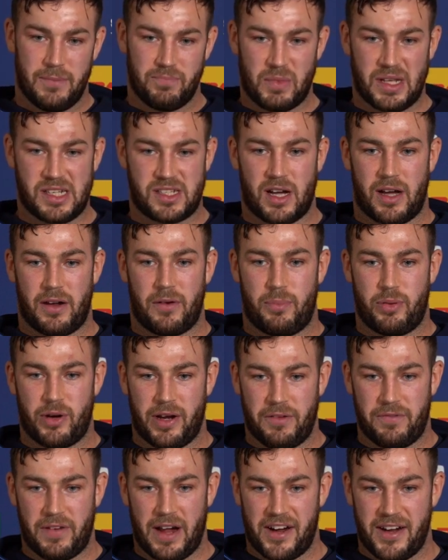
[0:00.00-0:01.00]
He's got a
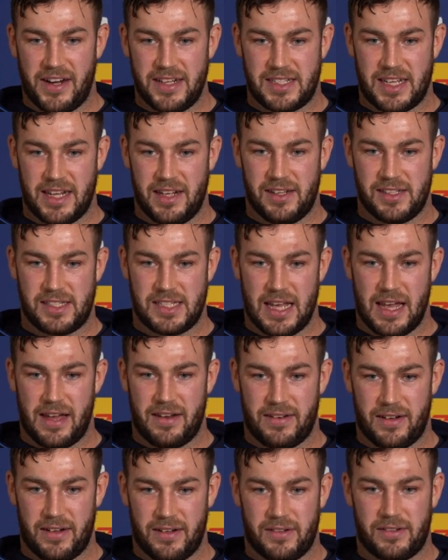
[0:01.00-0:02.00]
pretty varied skill
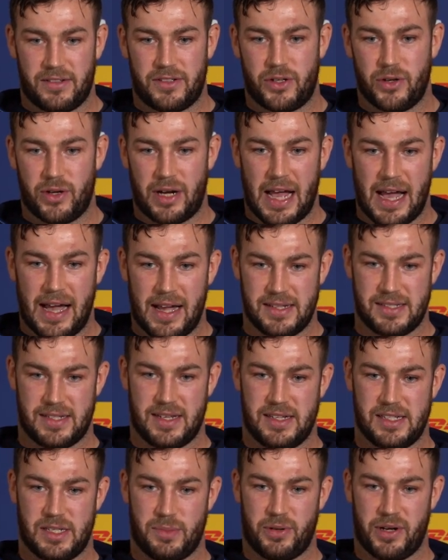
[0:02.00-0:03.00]
set and good hands,
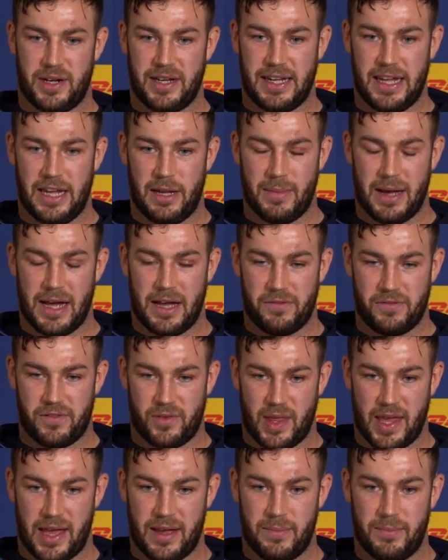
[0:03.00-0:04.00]
and is a pretty key man for
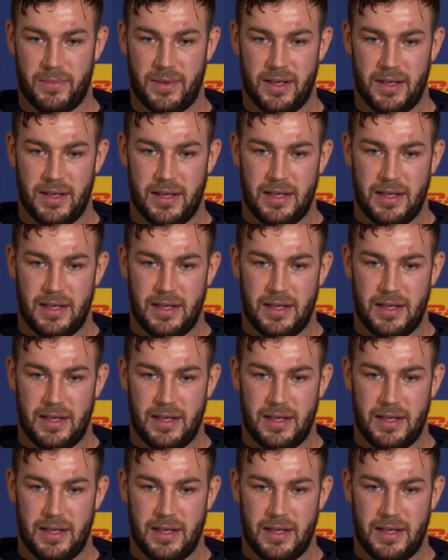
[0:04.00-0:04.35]
them.